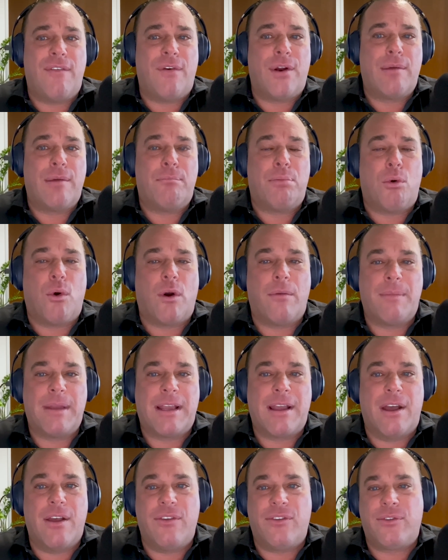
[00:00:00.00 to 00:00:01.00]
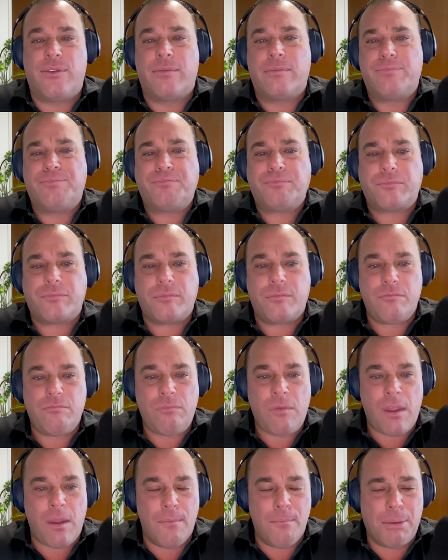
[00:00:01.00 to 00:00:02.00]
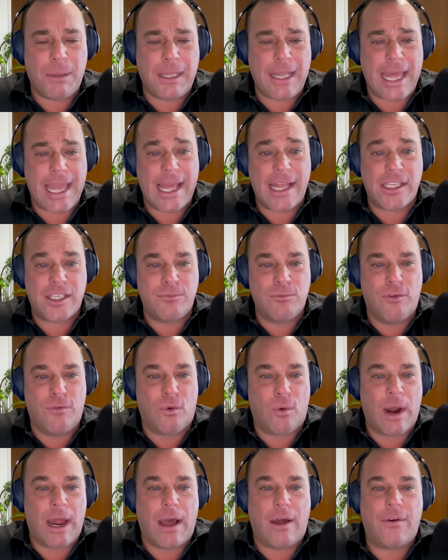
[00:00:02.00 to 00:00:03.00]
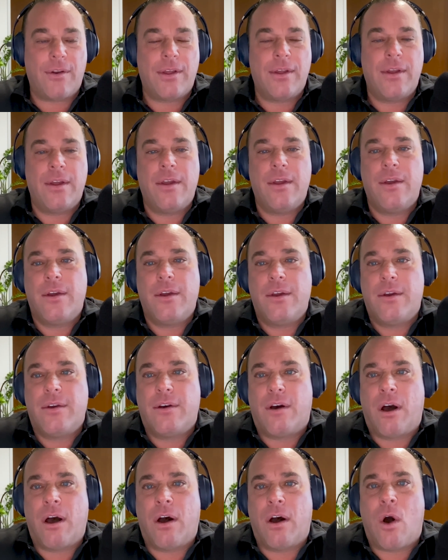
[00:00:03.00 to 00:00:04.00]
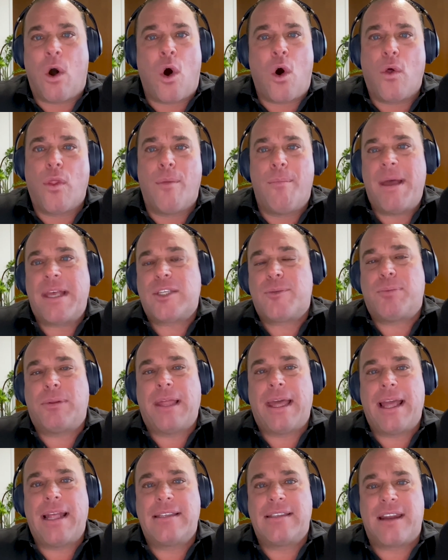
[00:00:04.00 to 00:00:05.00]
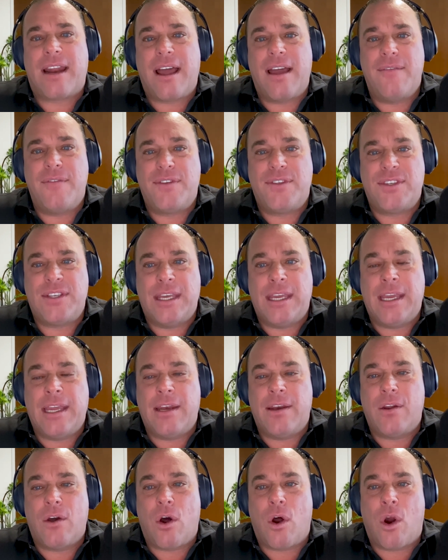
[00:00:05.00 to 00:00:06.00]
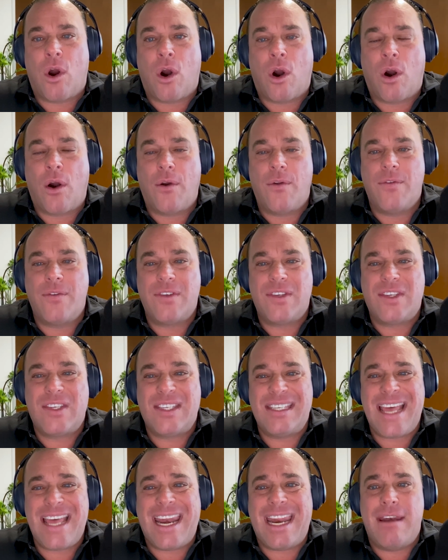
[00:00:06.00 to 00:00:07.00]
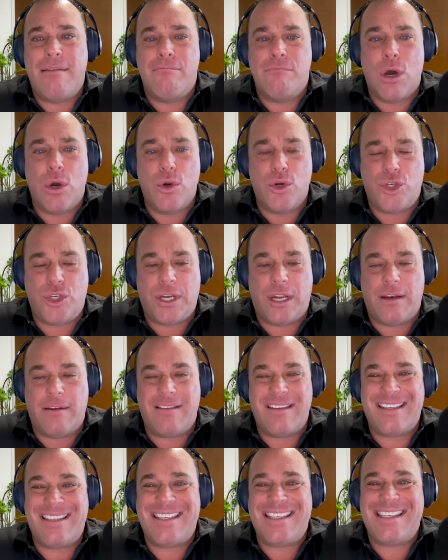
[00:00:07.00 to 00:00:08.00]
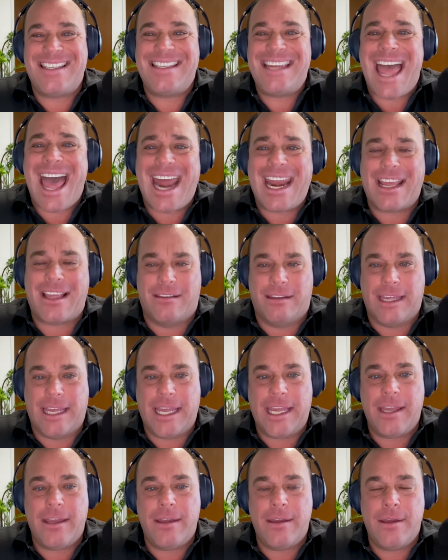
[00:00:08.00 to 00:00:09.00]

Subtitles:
very important because plans move around. All the best plans that I've seen are set in motion statically,